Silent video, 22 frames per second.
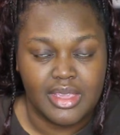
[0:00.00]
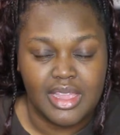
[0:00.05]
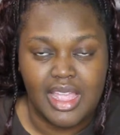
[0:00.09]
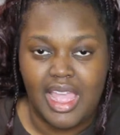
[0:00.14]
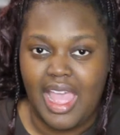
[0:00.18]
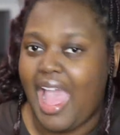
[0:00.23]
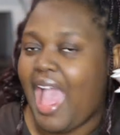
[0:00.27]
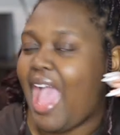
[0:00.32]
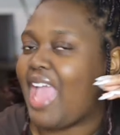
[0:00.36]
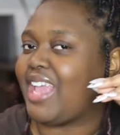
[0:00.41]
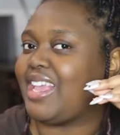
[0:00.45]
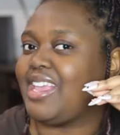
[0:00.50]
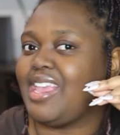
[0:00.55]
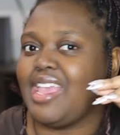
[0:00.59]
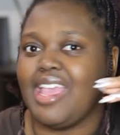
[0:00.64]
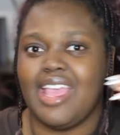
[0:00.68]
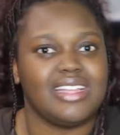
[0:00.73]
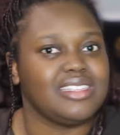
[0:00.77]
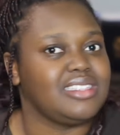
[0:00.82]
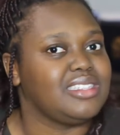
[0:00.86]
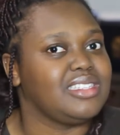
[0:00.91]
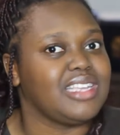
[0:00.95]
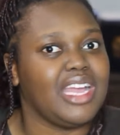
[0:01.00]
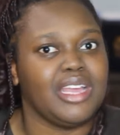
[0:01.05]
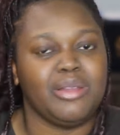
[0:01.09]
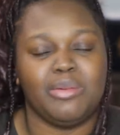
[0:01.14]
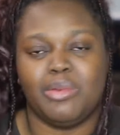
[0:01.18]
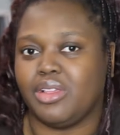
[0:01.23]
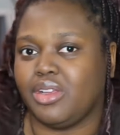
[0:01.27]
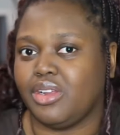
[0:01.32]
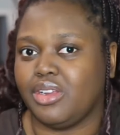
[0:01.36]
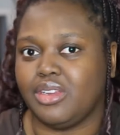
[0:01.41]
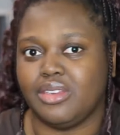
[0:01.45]
I can't side with
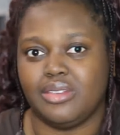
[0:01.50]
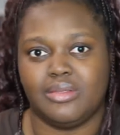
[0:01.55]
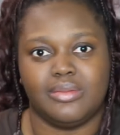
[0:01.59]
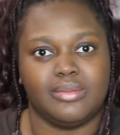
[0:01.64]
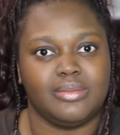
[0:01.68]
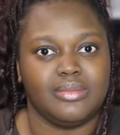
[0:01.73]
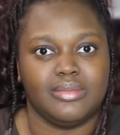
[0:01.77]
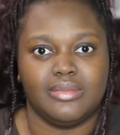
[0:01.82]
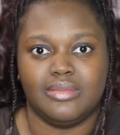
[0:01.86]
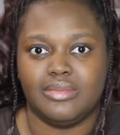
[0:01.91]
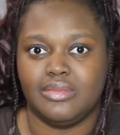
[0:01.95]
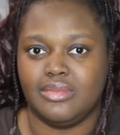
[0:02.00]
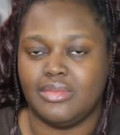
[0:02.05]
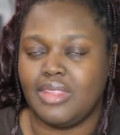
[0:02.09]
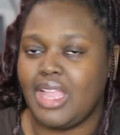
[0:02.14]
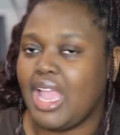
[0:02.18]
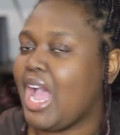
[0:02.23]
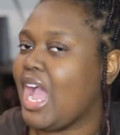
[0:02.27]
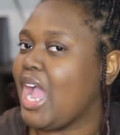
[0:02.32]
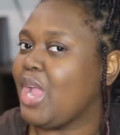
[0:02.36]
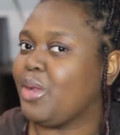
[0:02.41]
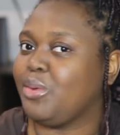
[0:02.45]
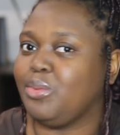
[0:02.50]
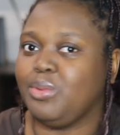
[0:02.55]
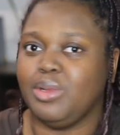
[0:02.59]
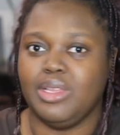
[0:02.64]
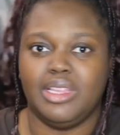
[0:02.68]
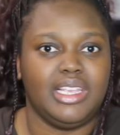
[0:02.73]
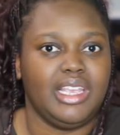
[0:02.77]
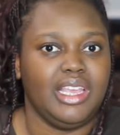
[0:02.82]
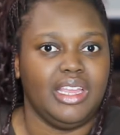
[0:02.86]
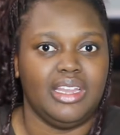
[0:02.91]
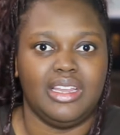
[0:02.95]
her. I really
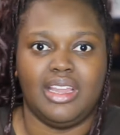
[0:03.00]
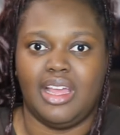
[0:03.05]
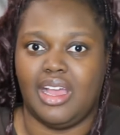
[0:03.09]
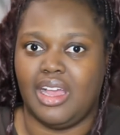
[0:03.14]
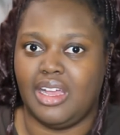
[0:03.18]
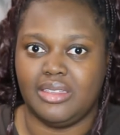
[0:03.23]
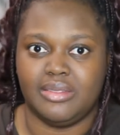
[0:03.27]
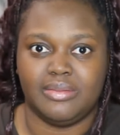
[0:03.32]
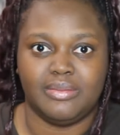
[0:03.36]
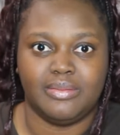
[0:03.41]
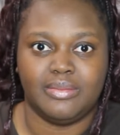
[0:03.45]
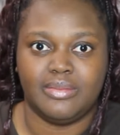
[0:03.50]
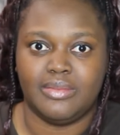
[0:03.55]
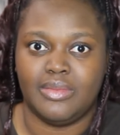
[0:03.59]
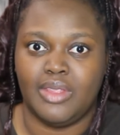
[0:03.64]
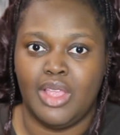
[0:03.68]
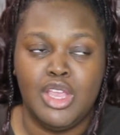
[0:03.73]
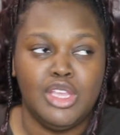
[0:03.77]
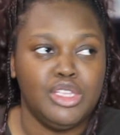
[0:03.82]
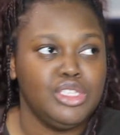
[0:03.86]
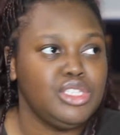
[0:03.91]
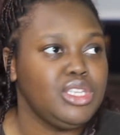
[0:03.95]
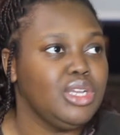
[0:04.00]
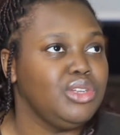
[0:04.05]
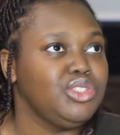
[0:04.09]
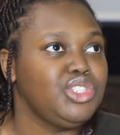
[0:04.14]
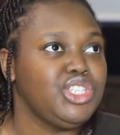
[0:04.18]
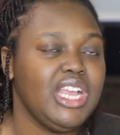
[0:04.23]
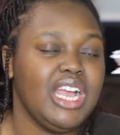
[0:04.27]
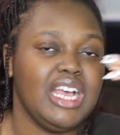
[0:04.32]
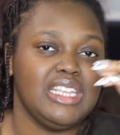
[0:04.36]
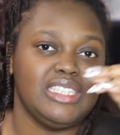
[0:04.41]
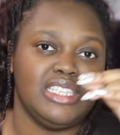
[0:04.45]
cannot. So she
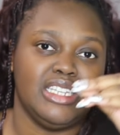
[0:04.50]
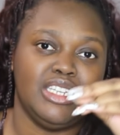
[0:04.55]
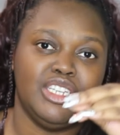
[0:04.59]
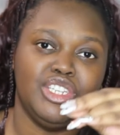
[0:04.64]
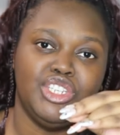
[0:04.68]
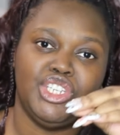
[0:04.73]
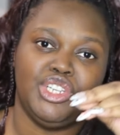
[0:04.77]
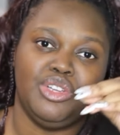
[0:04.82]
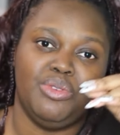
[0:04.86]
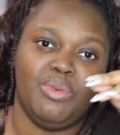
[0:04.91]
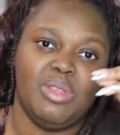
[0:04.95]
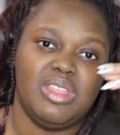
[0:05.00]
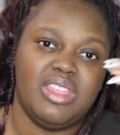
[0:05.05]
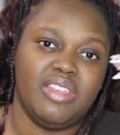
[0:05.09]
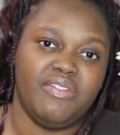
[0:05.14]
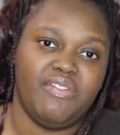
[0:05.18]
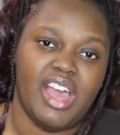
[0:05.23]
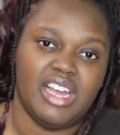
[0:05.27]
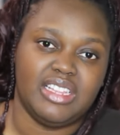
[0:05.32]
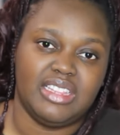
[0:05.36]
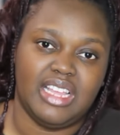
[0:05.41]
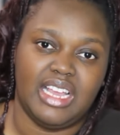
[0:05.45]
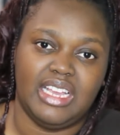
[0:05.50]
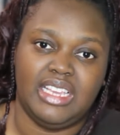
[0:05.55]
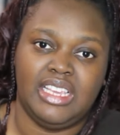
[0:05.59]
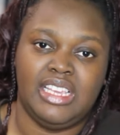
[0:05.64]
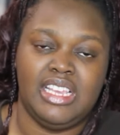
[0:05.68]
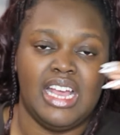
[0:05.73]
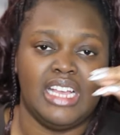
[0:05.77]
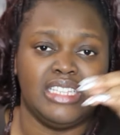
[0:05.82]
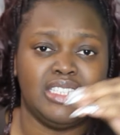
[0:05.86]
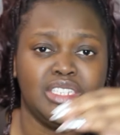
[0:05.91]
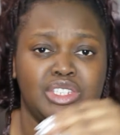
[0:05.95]
has an issue with the fact that he
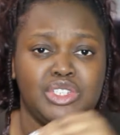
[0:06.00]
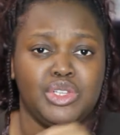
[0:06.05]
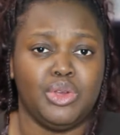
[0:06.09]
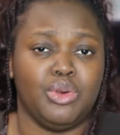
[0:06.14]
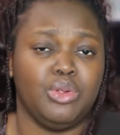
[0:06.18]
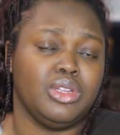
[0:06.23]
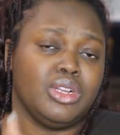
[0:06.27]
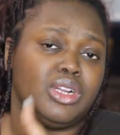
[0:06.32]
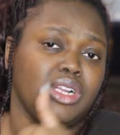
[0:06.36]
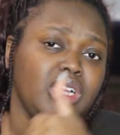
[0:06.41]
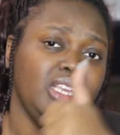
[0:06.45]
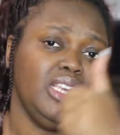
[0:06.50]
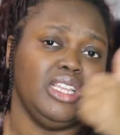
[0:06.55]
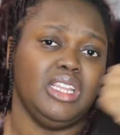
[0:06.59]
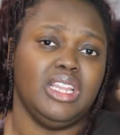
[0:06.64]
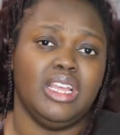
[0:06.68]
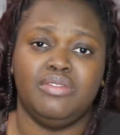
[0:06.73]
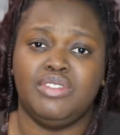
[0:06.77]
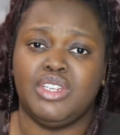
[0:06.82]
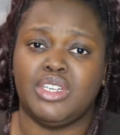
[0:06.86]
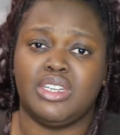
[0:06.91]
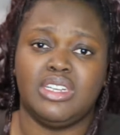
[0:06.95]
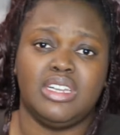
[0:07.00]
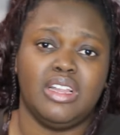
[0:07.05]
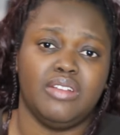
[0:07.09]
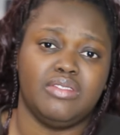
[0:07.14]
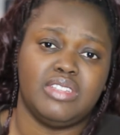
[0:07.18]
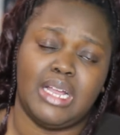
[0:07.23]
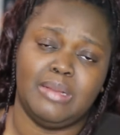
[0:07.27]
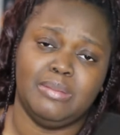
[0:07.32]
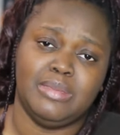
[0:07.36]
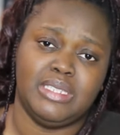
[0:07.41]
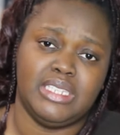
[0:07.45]
hasn't told her he loved her enough
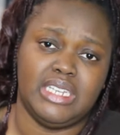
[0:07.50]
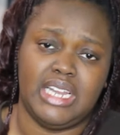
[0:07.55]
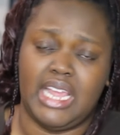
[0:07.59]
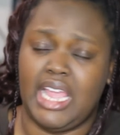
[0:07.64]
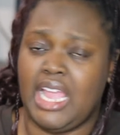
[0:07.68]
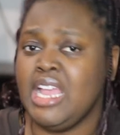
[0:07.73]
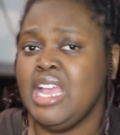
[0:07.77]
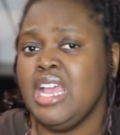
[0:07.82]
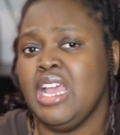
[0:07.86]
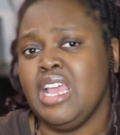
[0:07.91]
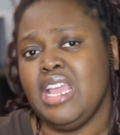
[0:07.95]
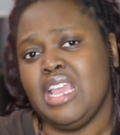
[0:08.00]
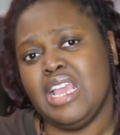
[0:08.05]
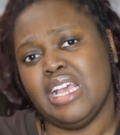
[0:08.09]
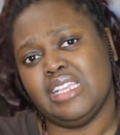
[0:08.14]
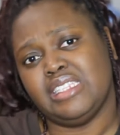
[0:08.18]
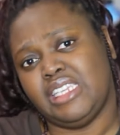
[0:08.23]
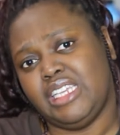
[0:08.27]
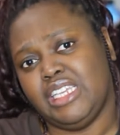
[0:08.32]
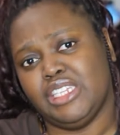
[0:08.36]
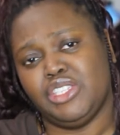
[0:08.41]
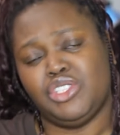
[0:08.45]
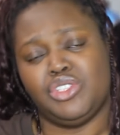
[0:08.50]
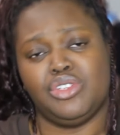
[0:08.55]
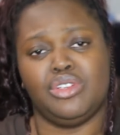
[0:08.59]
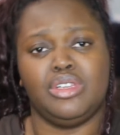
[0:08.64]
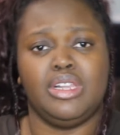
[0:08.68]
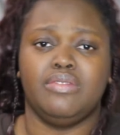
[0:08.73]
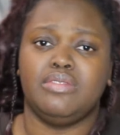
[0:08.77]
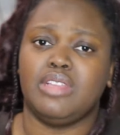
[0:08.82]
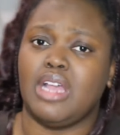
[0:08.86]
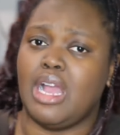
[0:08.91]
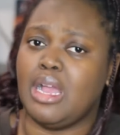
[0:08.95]
times today. He hasn't kissed her enough
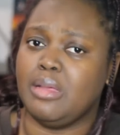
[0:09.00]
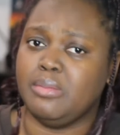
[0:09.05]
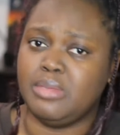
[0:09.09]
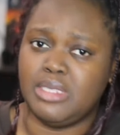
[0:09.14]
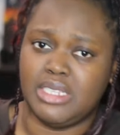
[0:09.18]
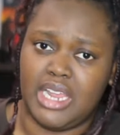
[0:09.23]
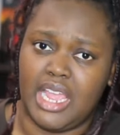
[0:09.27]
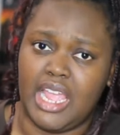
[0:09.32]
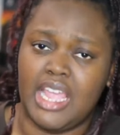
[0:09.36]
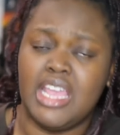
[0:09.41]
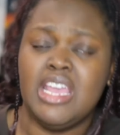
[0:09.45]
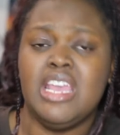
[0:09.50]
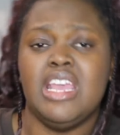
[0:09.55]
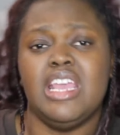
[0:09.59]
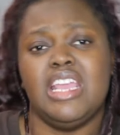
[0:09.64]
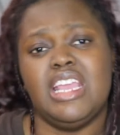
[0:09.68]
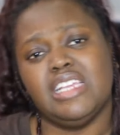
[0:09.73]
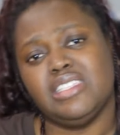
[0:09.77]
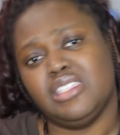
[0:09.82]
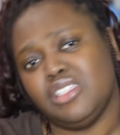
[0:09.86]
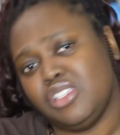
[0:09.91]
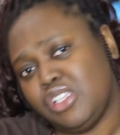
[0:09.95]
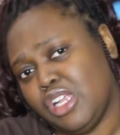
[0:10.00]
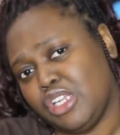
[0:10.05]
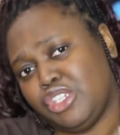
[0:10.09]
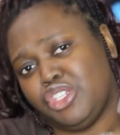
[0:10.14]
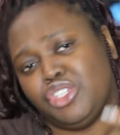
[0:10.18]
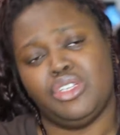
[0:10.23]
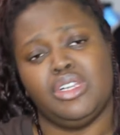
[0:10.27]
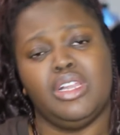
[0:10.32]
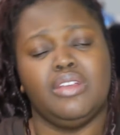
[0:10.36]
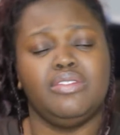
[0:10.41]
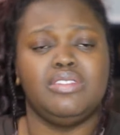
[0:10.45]
times today. He hasn't touched her
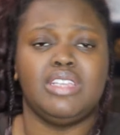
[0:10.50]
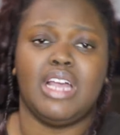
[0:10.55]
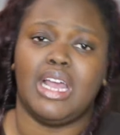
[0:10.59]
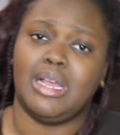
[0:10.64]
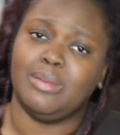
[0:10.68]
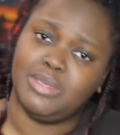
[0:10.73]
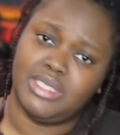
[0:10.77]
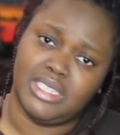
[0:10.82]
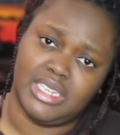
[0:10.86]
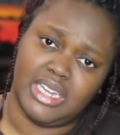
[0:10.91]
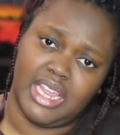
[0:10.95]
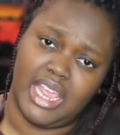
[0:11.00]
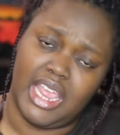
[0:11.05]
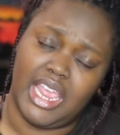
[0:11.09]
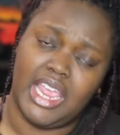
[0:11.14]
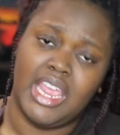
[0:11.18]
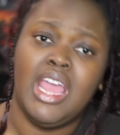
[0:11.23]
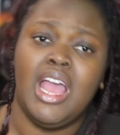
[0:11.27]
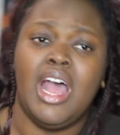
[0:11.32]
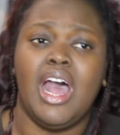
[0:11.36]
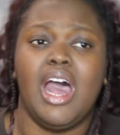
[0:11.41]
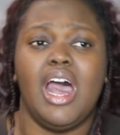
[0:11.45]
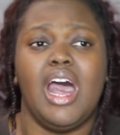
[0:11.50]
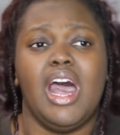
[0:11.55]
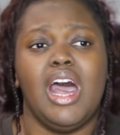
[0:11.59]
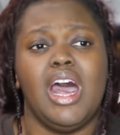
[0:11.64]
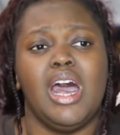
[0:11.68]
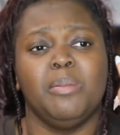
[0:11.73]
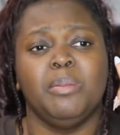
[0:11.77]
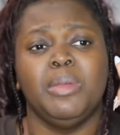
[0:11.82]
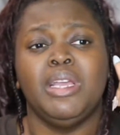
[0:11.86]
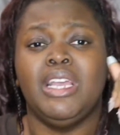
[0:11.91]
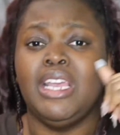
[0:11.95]
enough times today.
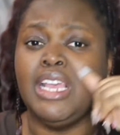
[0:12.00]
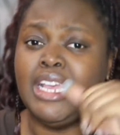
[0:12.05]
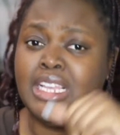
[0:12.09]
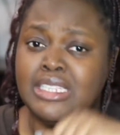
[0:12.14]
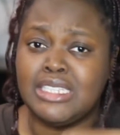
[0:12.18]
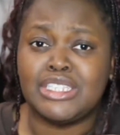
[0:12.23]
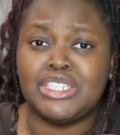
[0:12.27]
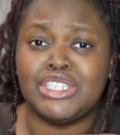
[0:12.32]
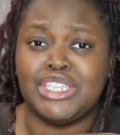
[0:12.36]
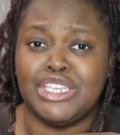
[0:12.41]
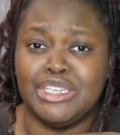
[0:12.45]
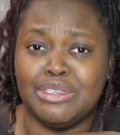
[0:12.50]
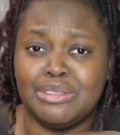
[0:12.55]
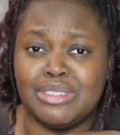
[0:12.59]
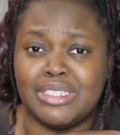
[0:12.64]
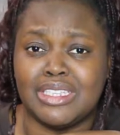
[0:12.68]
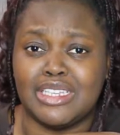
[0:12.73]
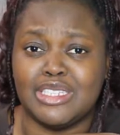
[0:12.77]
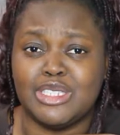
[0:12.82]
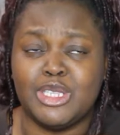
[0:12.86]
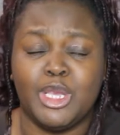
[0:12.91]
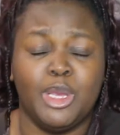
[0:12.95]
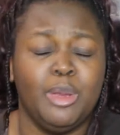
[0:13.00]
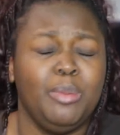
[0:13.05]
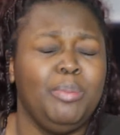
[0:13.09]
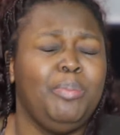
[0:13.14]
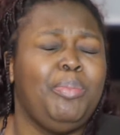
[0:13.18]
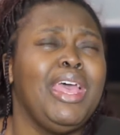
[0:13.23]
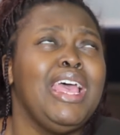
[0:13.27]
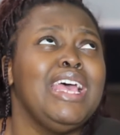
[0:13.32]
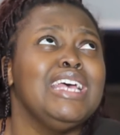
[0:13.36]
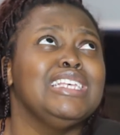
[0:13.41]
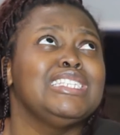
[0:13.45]
Um, his excuses
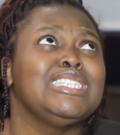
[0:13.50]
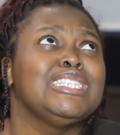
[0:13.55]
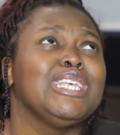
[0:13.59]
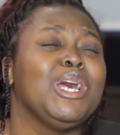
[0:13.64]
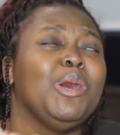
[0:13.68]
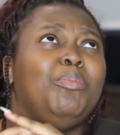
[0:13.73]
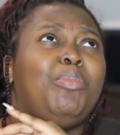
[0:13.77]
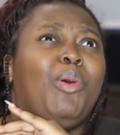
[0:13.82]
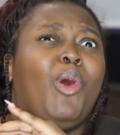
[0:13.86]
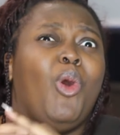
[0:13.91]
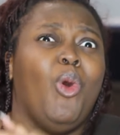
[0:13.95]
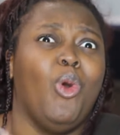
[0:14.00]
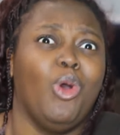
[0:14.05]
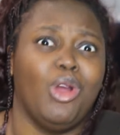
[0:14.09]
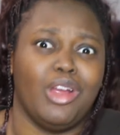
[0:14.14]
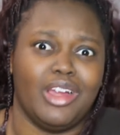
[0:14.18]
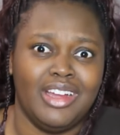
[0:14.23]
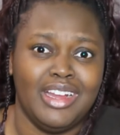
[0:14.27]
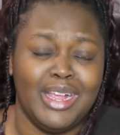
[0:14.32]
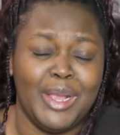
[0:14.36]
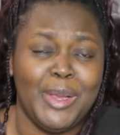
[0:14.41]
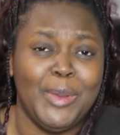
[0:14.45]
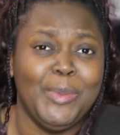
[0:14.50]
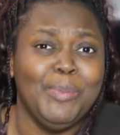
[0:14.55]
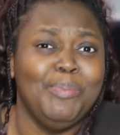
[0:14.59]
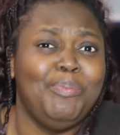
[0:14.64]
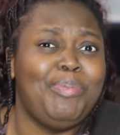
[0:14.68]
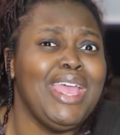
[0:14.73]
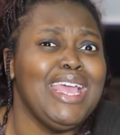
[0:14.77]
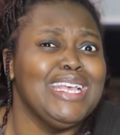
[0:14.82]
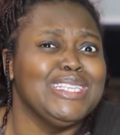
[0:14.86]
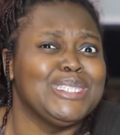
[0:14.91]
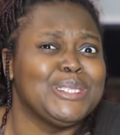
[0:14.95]
piss poor.
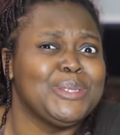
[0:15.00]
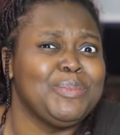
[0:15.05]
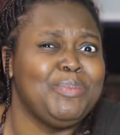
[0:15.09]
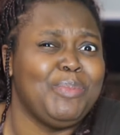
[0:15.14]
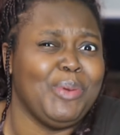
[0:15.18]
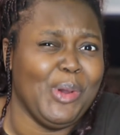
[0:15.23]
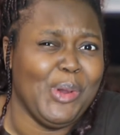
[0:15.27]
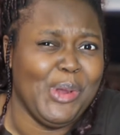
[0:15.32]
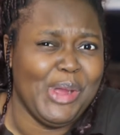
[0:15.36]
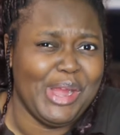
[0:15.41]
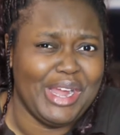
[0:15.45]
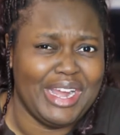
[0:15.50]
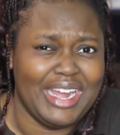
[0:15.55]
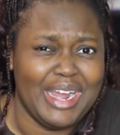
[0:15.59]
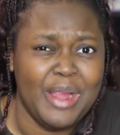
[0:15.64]
Piss poor.